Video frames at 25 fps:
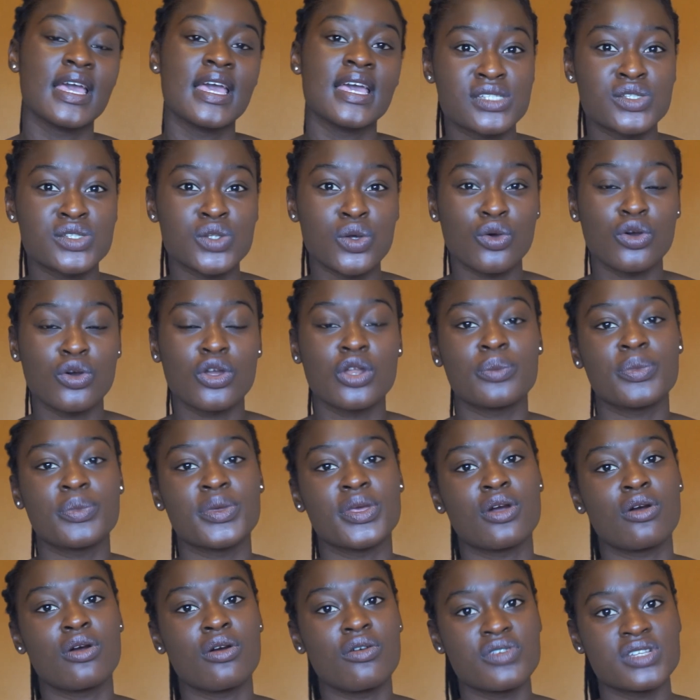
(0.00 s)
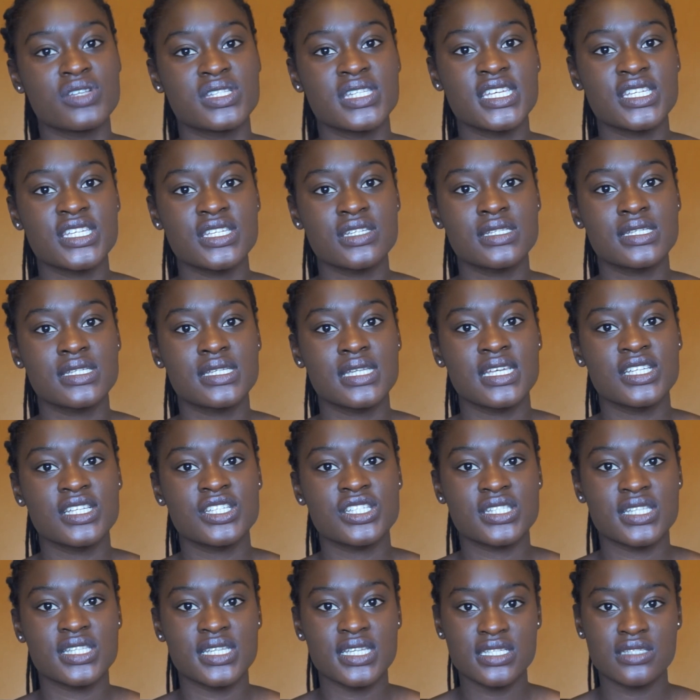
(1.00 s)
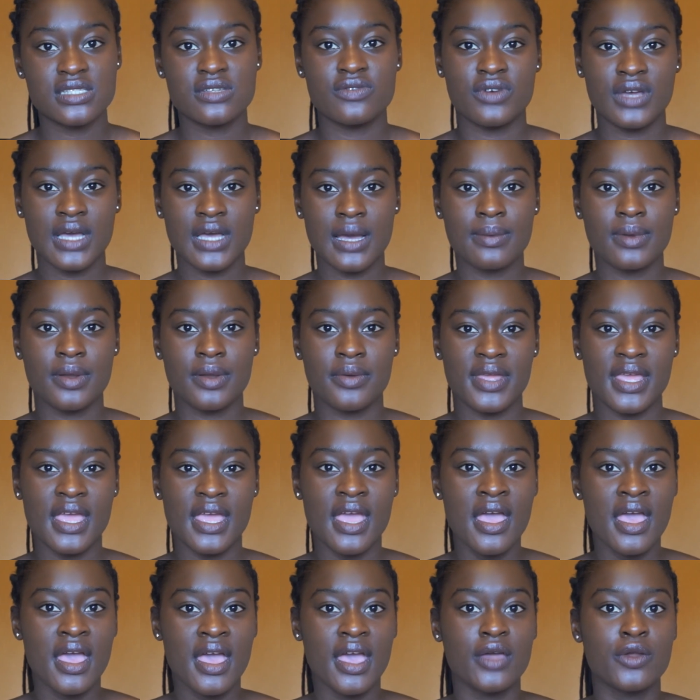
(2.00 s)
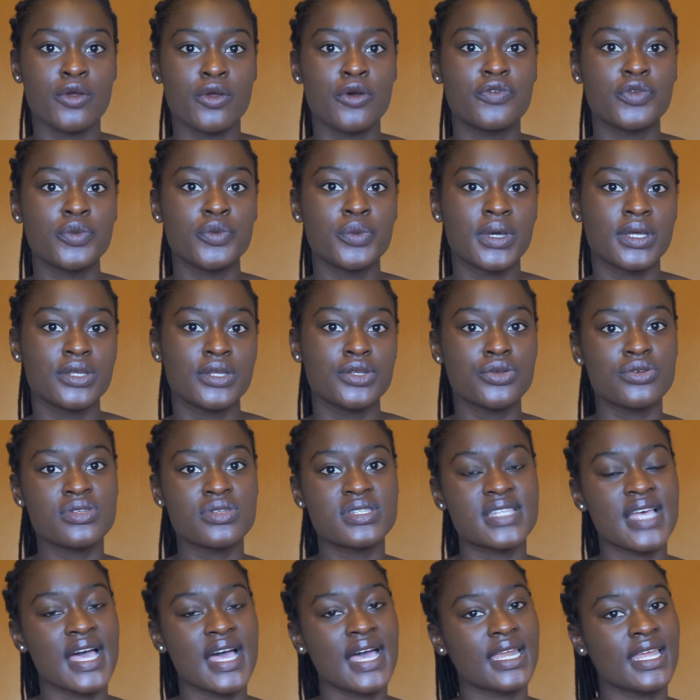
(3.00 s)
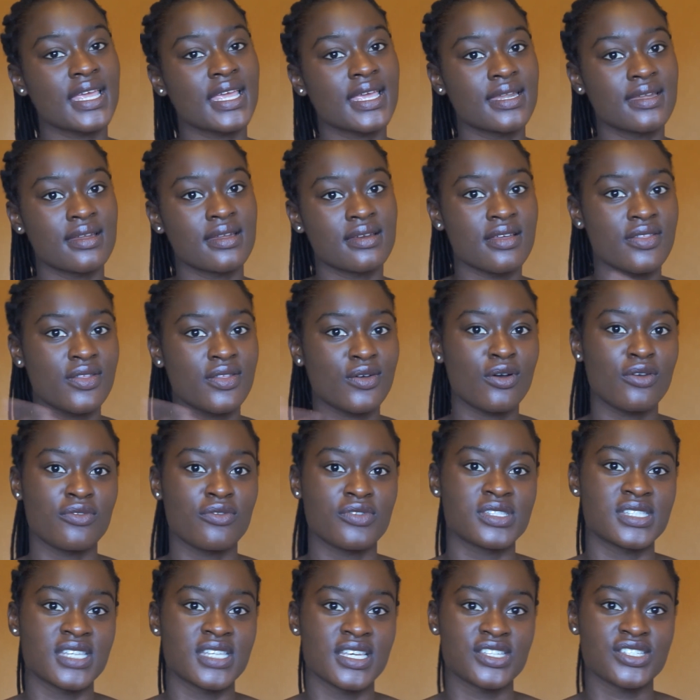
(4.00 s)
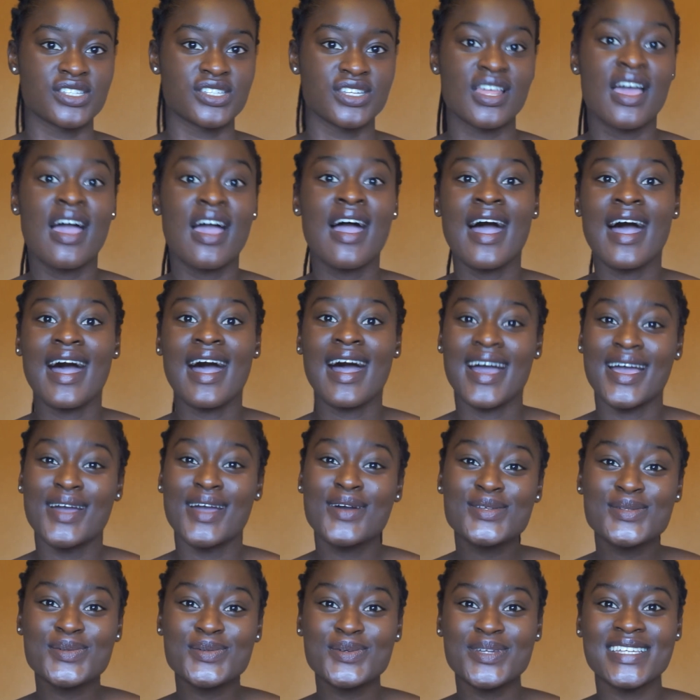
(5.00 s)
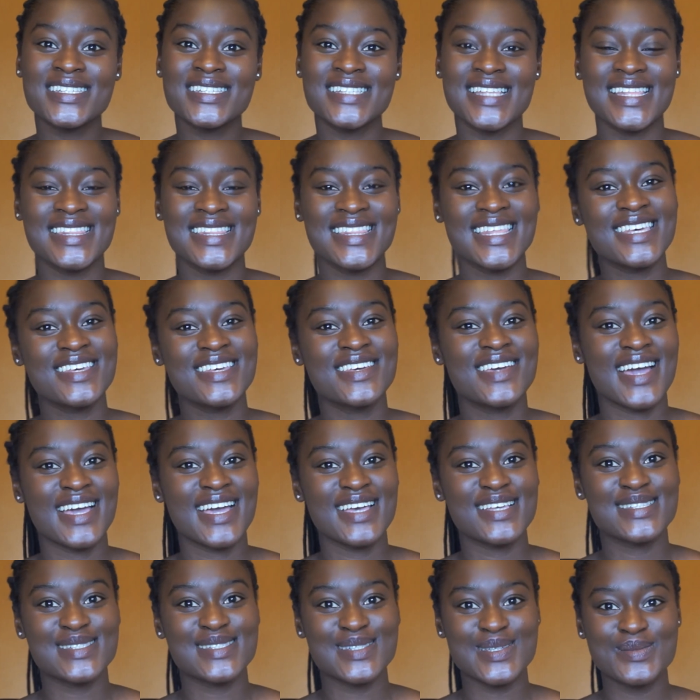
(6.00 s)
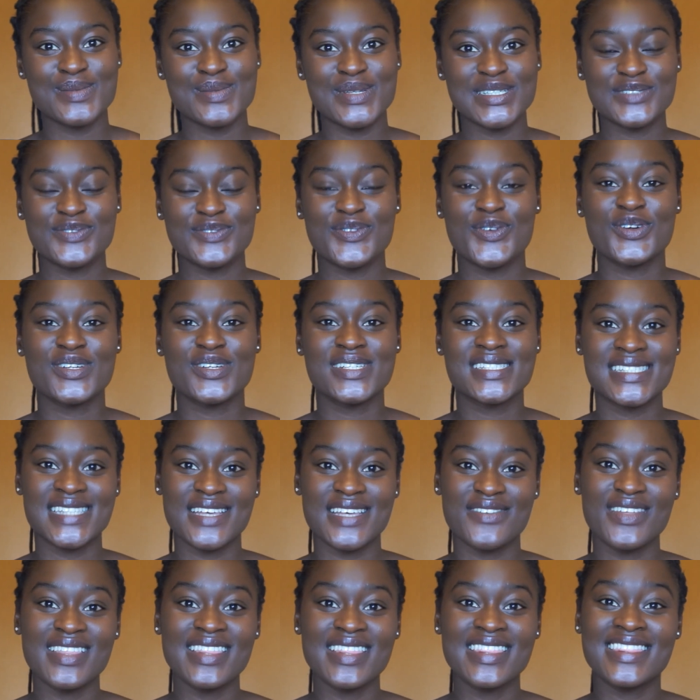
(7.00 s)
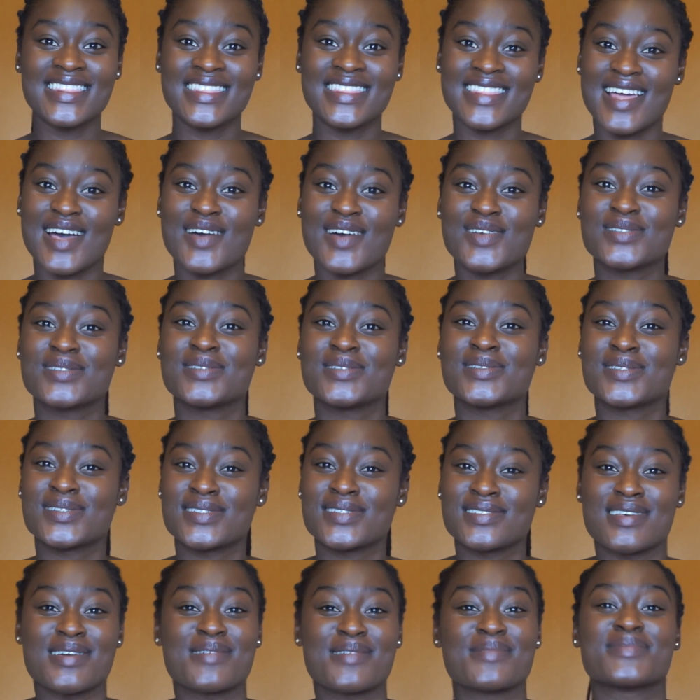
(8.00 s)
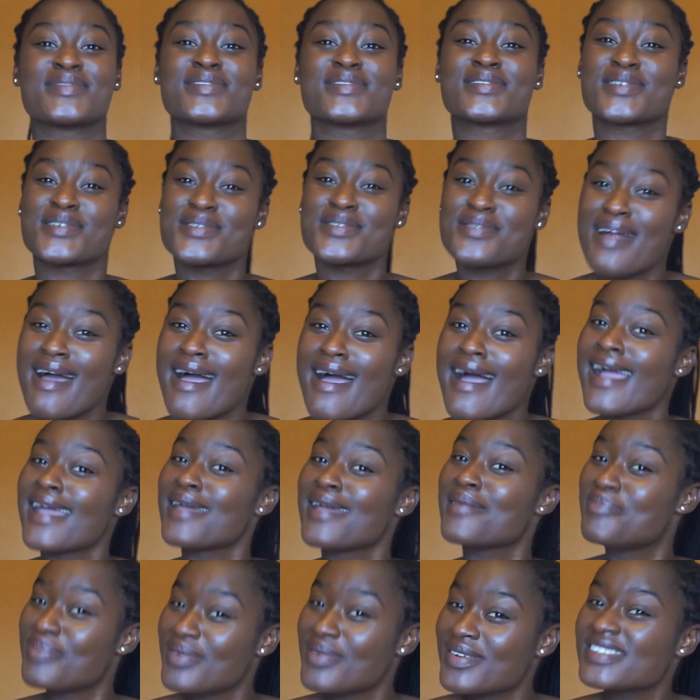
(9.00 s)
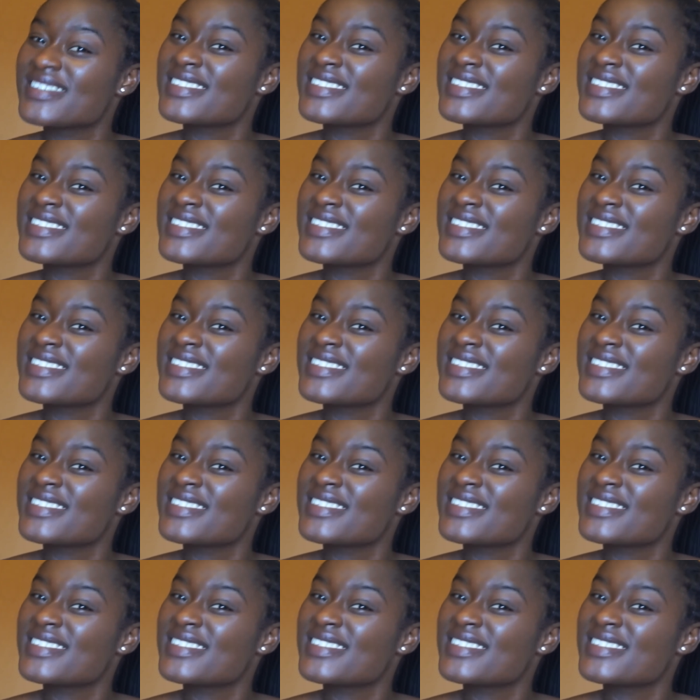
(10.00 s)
It's not going to be a conversation today, just a list of vocabulary, and hopefully we can use that in another conversation. I also want to say thank you guys so much for 7,000 subscribers.